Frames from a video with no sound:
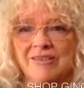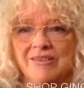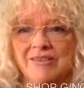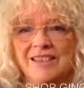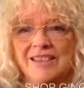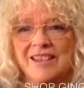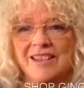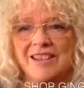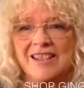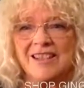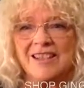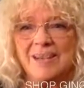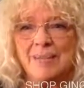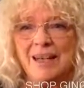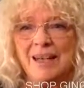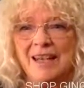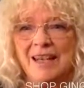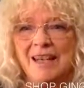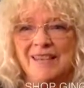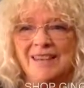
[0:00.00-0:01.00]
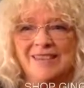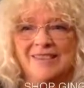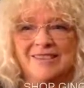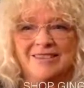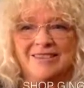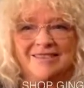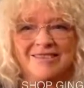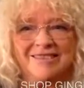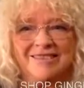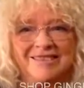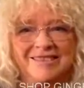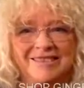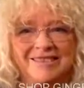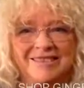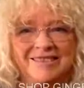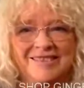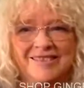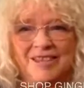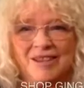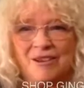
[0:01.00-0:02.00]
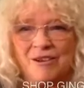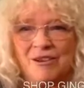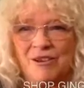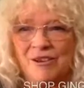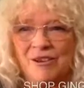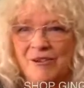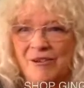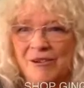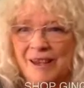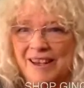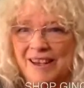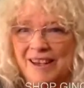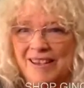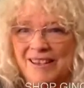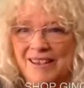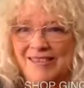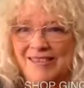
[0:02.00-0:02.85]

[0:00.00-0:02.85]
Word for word: Just a minute. Don't go away.